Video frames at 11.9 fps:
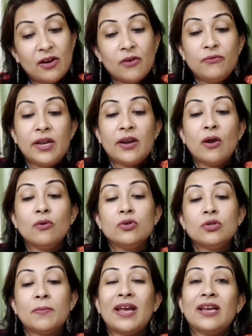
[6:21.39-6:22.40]
roughly
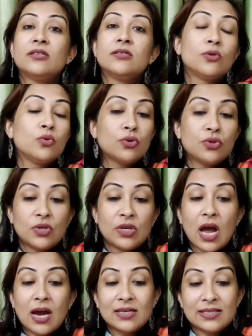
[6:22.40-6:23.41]
around by 2 to 3
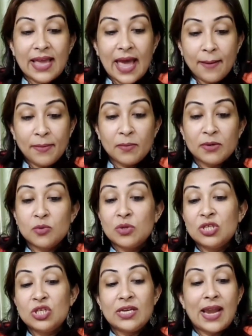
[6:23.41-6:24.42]
hours gap in
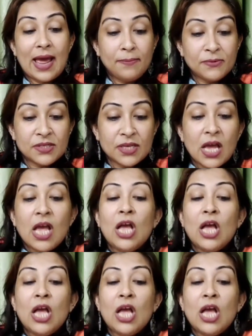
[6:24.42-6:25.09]
between she naps.